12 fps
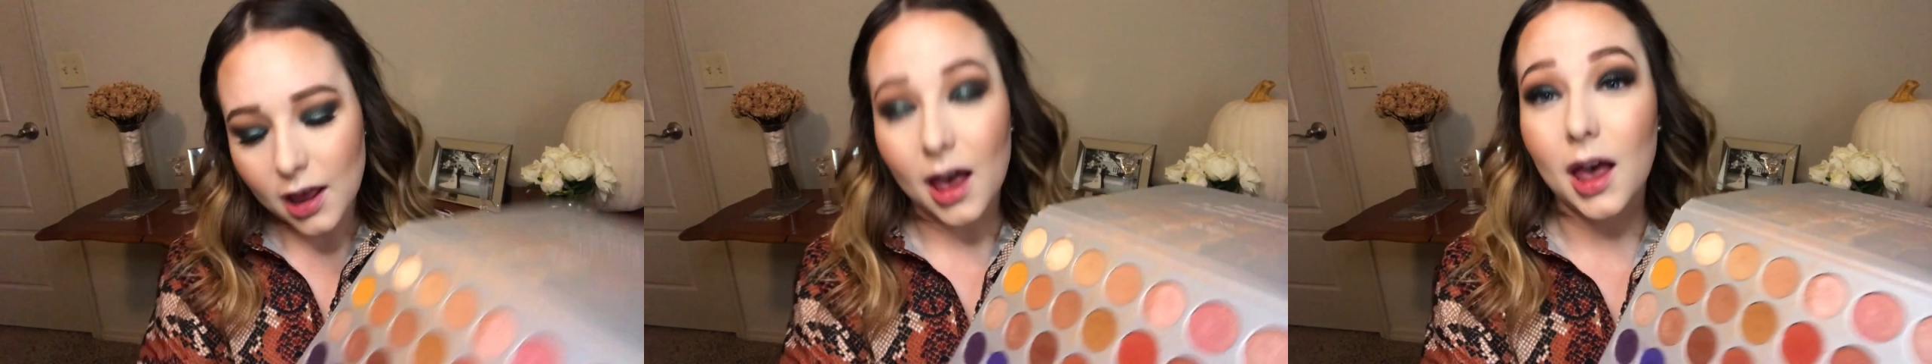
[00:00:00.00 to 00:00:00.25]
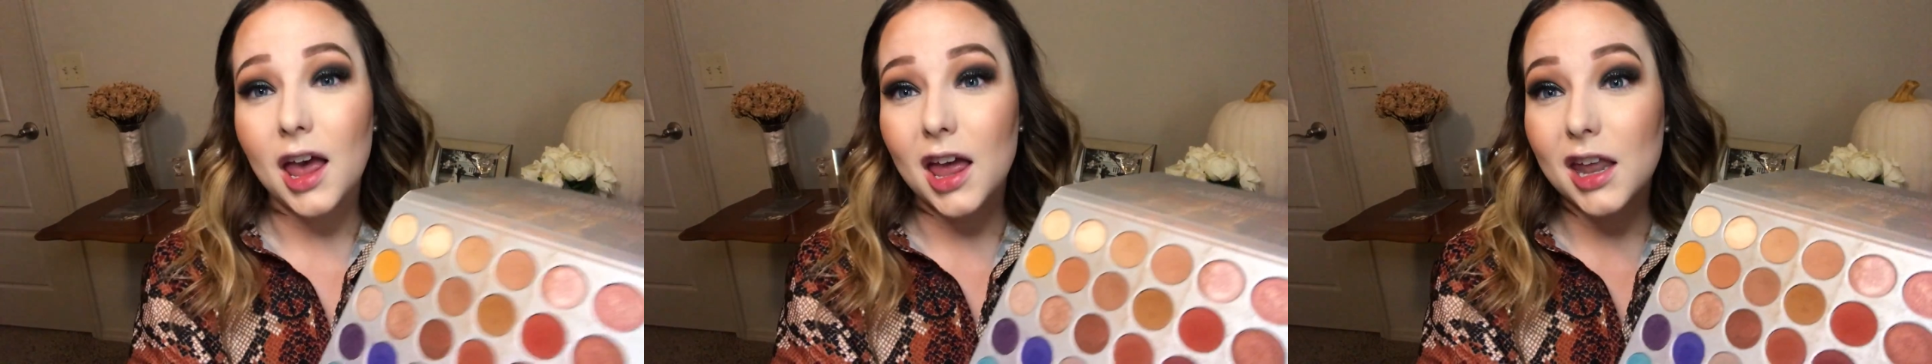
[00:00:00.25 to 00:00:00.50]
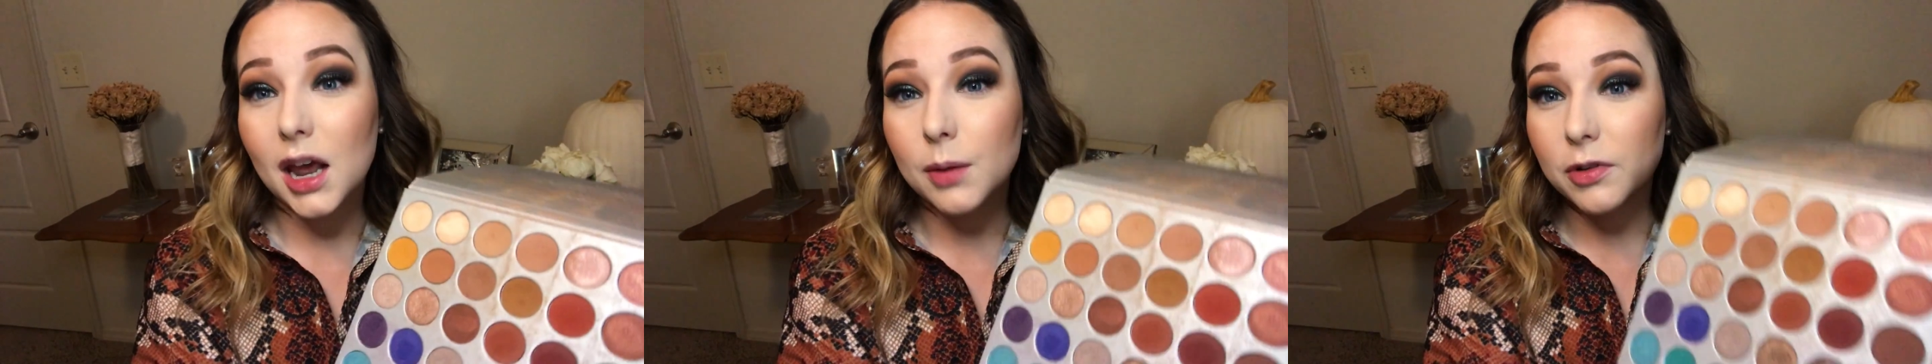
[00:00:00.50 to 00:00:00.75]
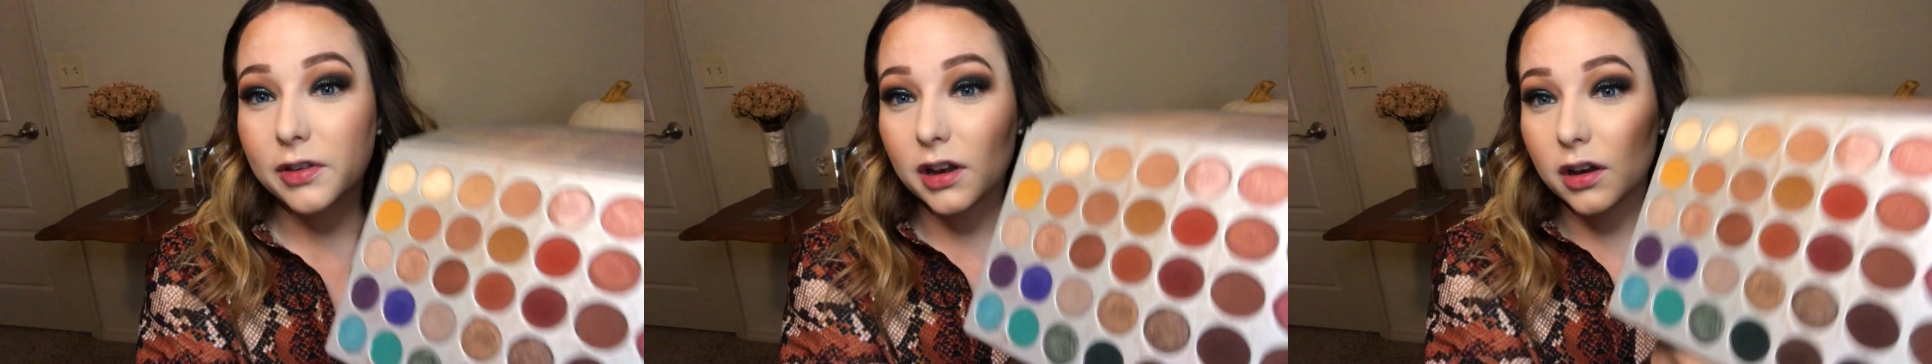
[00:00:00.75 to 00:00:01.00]
And I'm
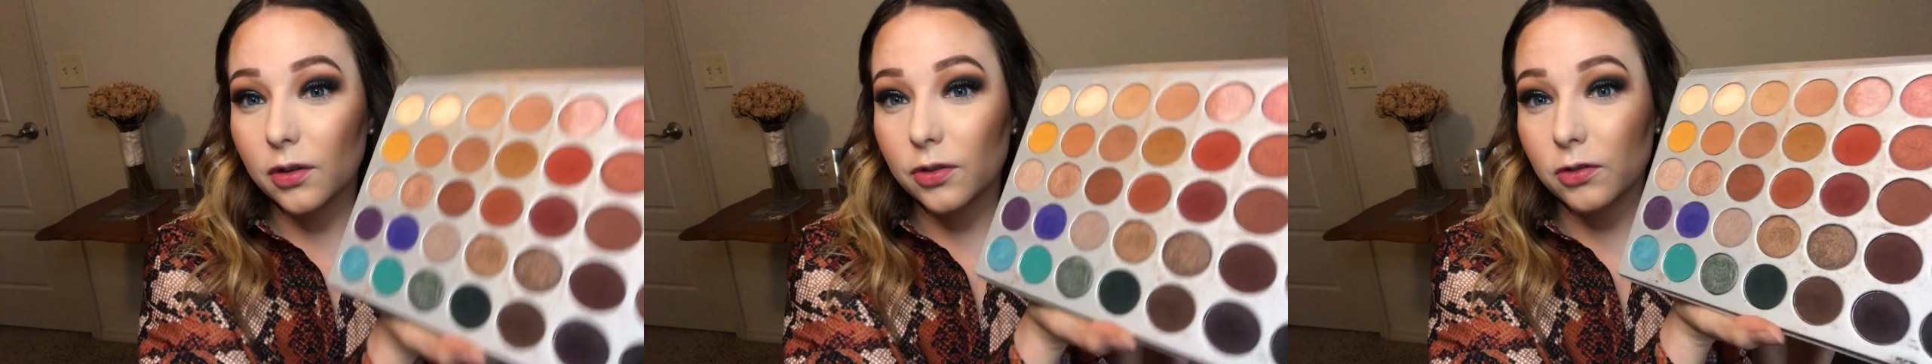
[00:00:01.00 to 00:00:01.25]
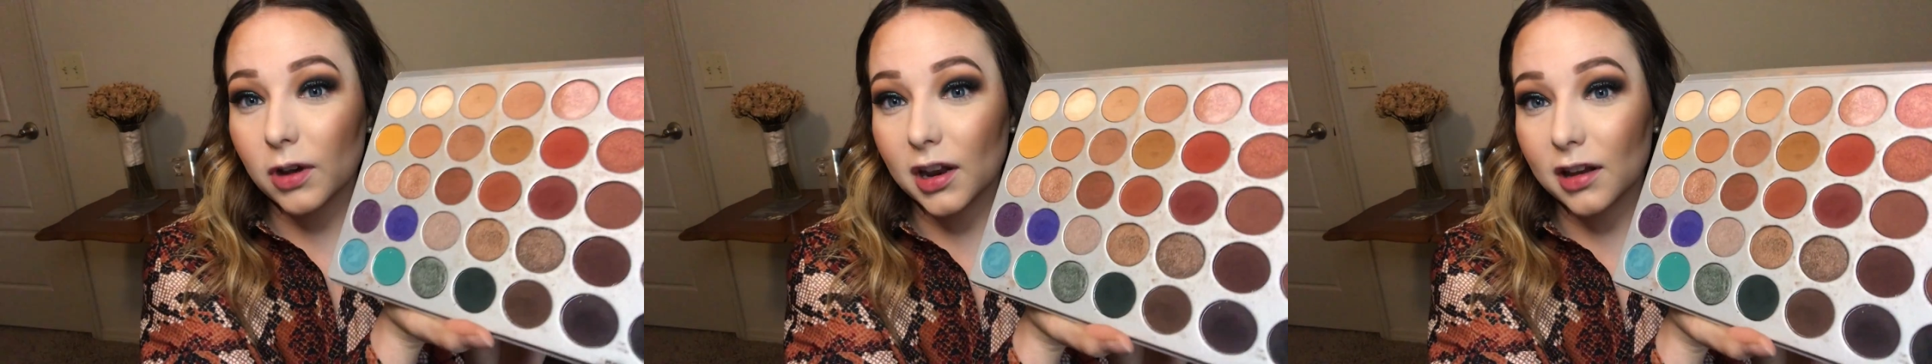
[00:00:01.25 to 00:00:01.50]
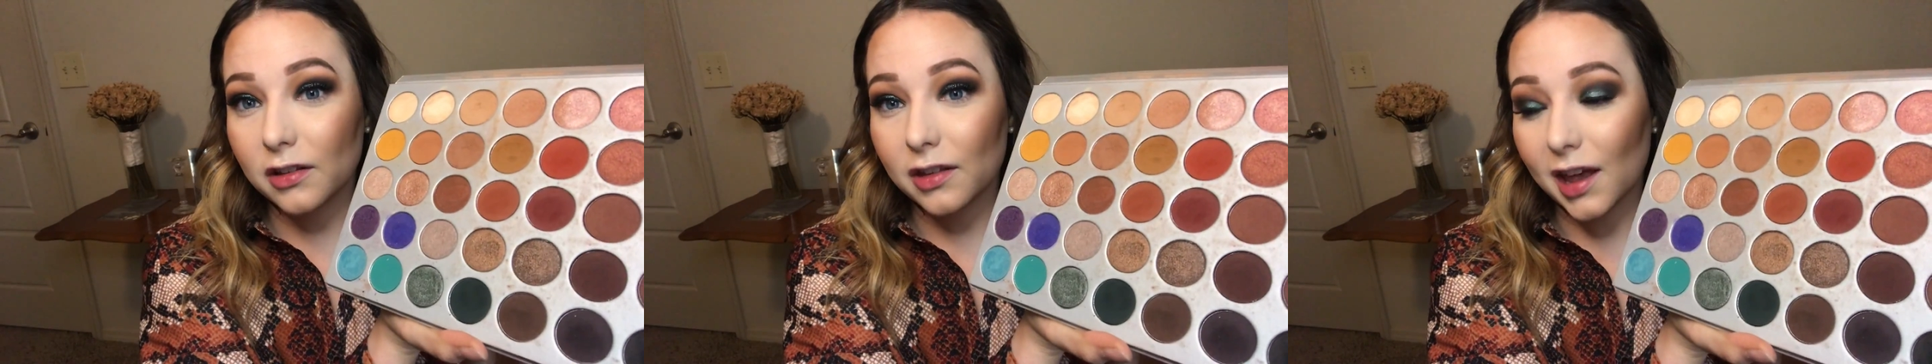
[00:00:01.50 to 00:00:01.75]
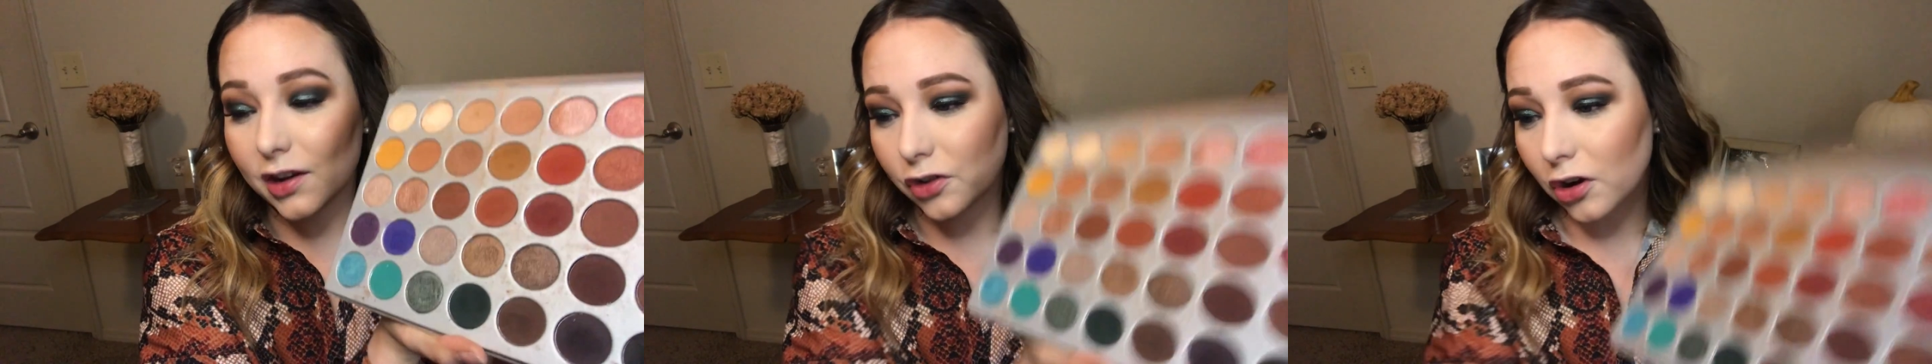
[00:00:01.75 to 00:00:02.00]
just going to go straight into
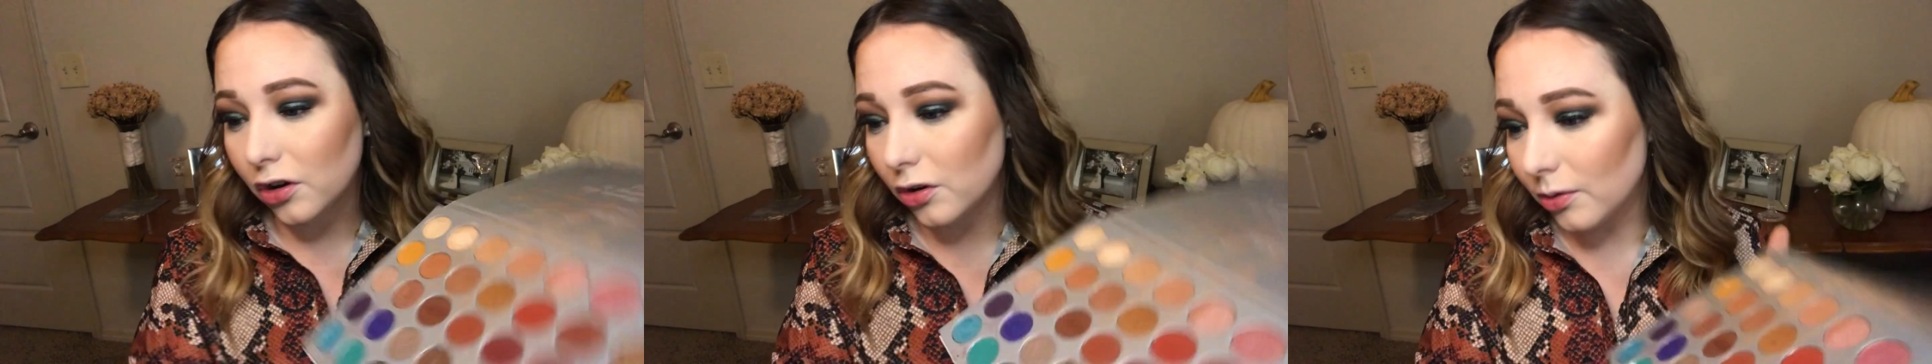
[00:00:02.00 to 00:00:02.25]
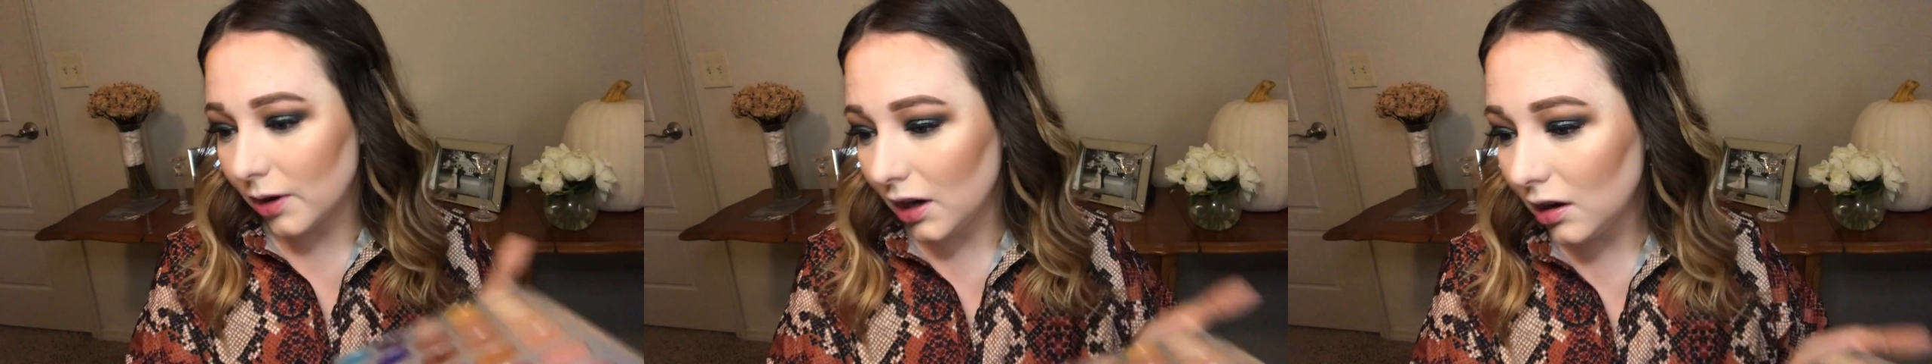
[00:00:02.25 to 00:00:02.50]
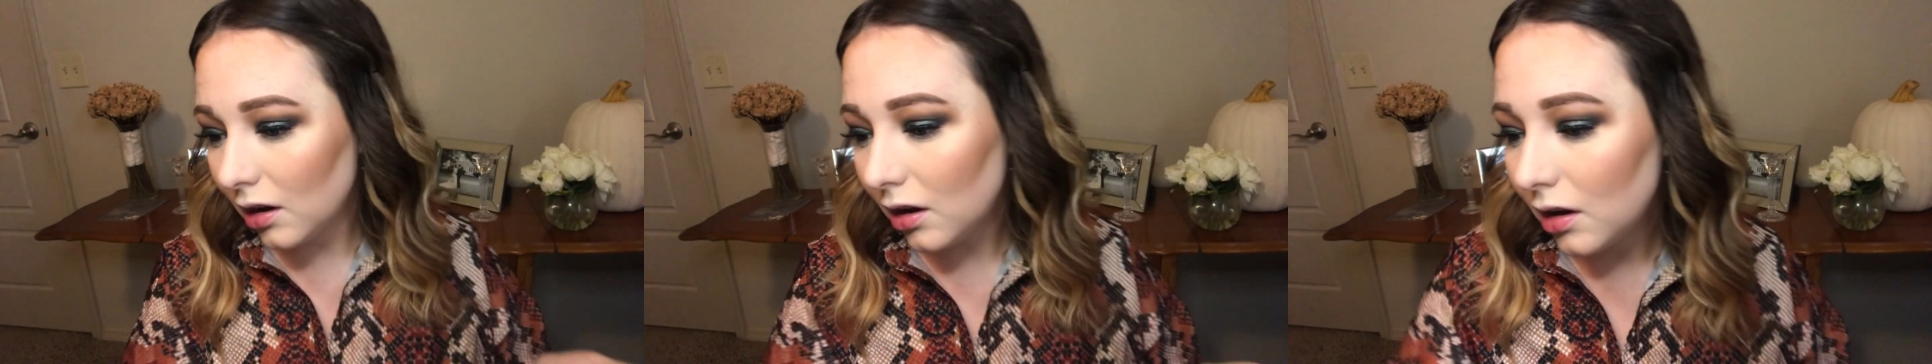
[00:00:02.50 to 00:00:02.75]
that dark green.